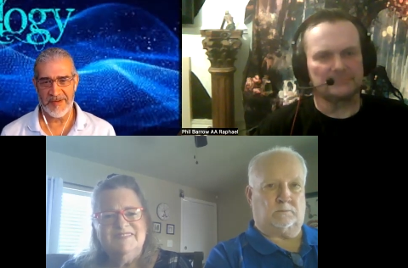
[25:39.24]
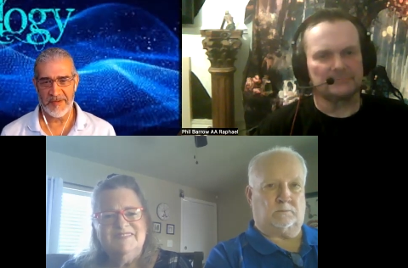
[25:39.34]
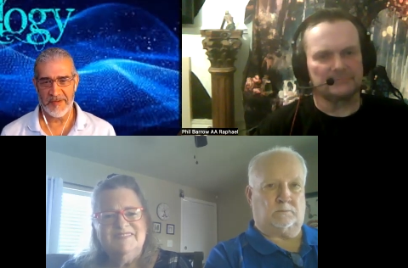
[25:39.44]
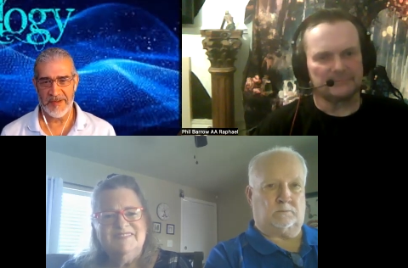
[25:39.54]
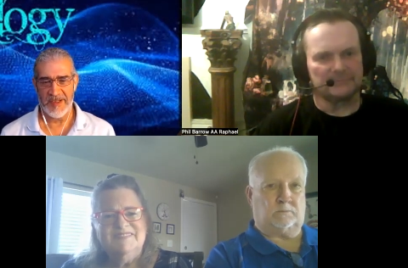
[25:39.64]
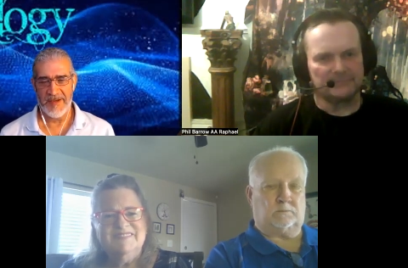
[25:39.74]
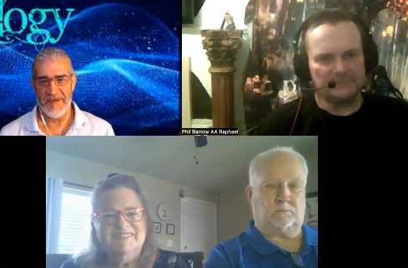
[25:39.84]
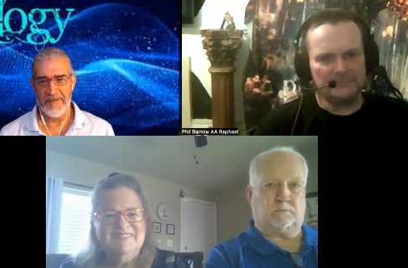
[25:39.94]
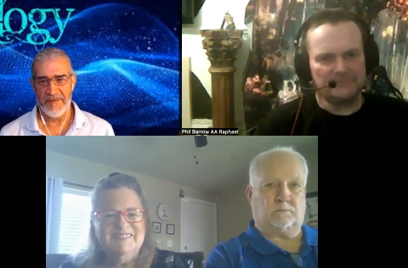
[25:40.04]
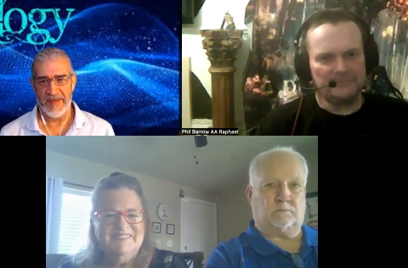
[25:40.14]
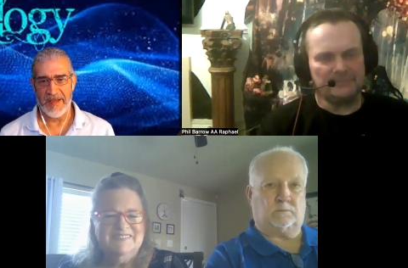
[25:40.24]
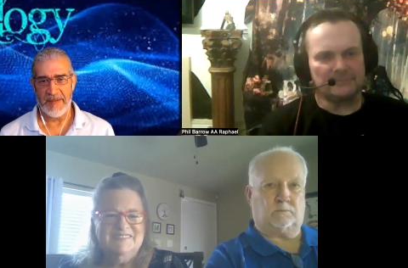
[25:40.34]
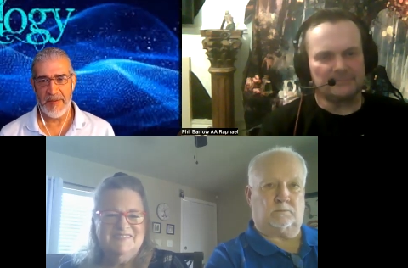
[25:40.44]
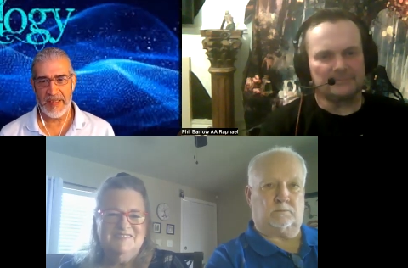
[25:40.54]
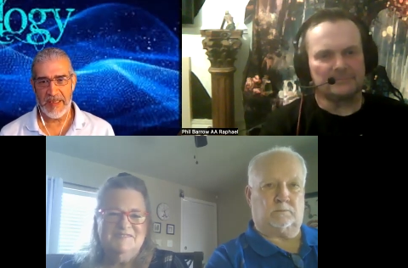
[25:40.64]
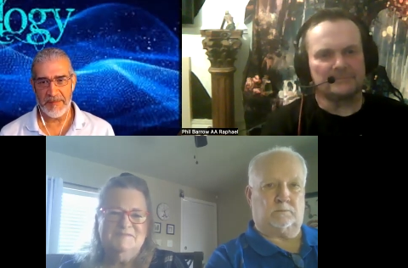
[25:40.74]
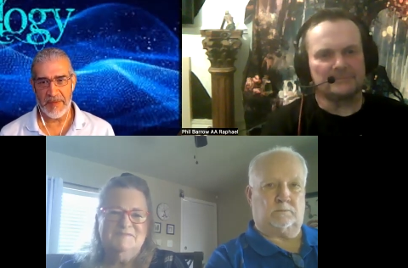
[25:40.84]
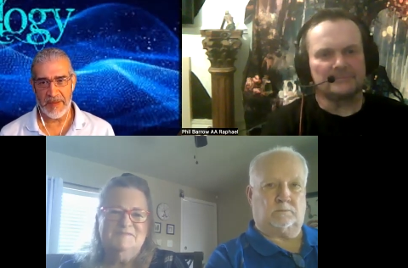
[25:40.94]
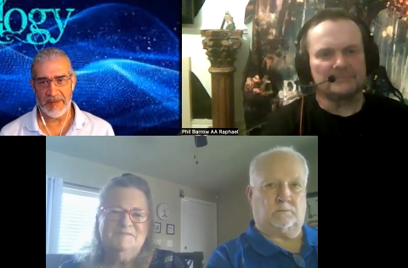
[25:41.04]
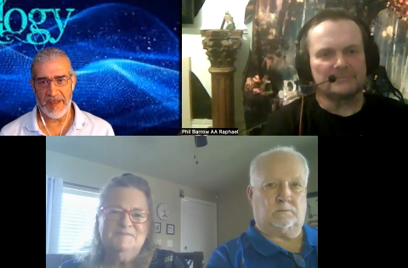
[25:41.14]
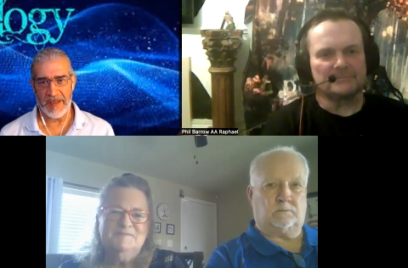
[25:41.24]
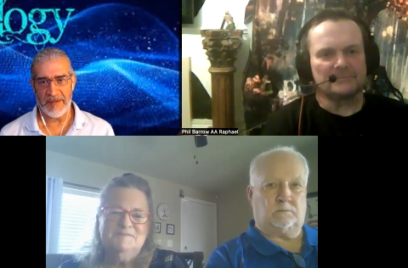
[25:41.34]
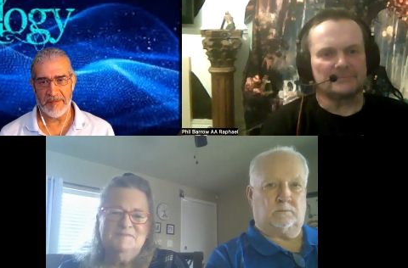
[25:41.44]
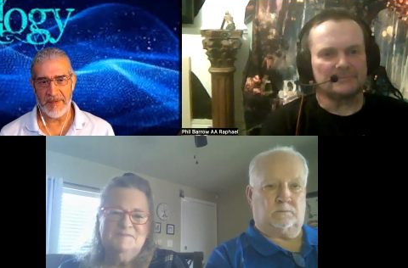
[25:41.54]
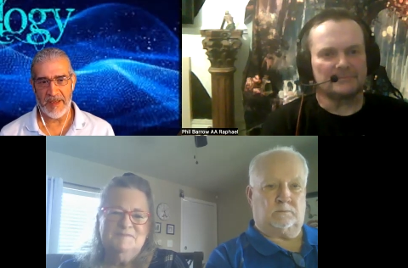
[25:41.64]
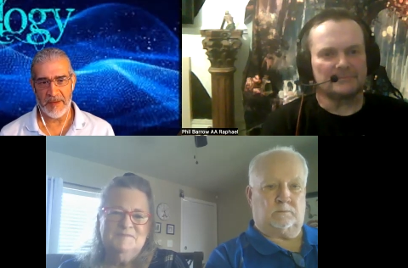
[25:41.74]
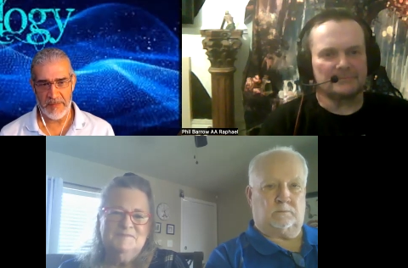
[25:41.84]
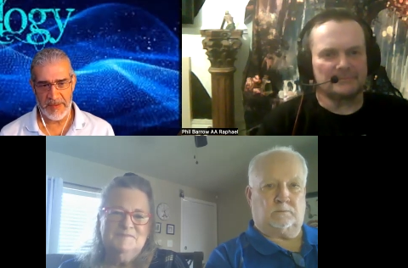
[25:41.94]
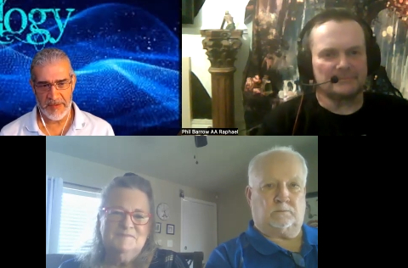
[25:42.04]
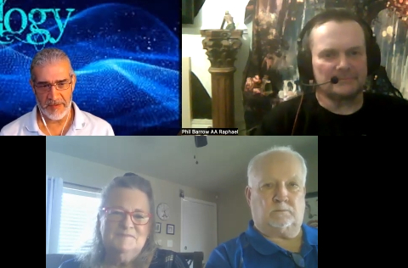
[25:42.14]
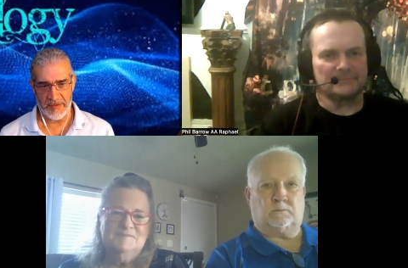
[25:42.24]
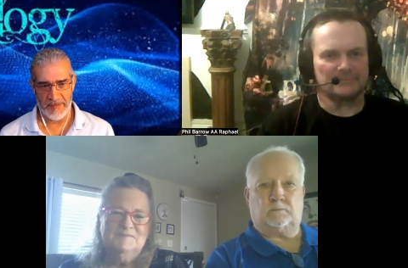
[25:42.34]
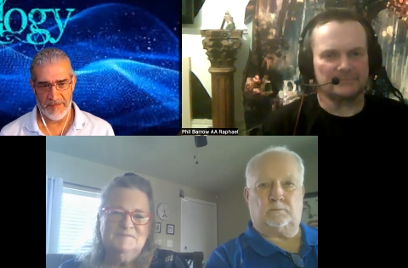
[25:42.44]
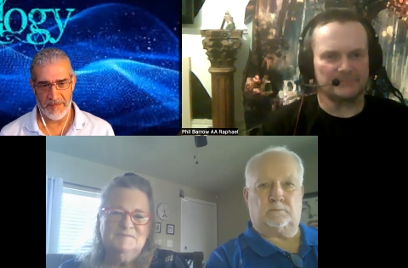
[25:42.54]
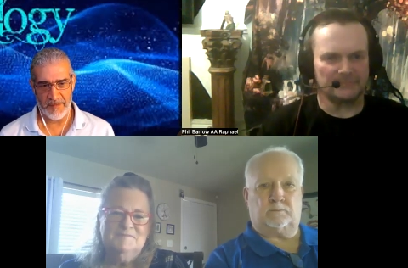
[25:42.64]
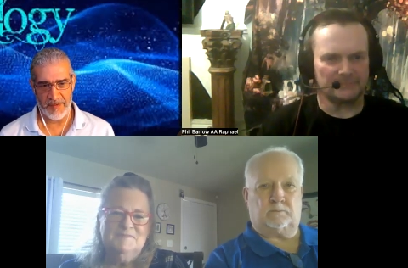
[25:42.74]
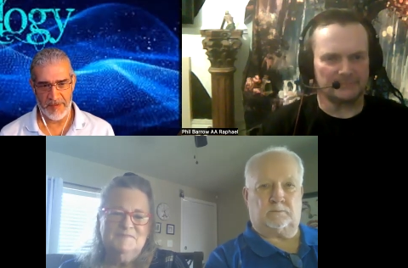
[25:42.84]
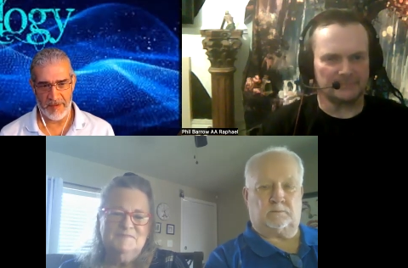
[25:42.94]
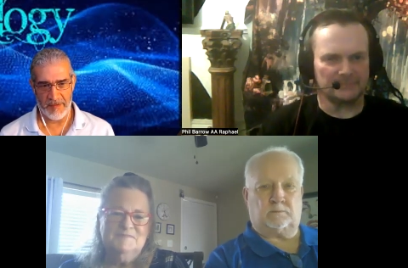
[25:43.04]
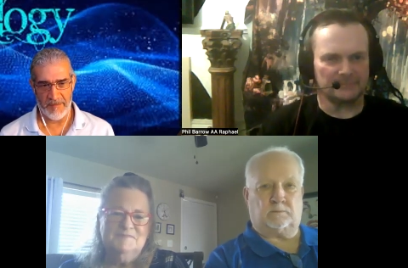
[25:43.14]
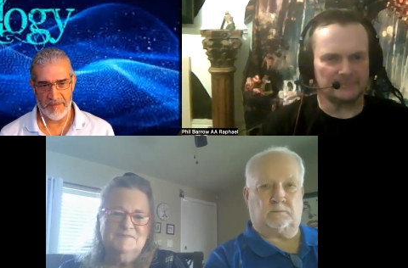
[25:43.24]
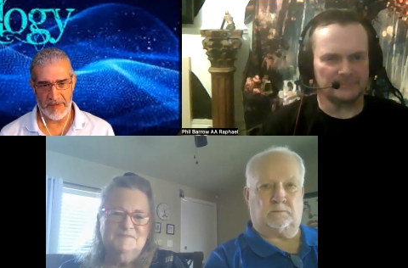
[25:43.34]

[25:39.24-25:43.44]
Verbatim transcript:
Speaker 1: souls i pick up a lot of elemental with y'all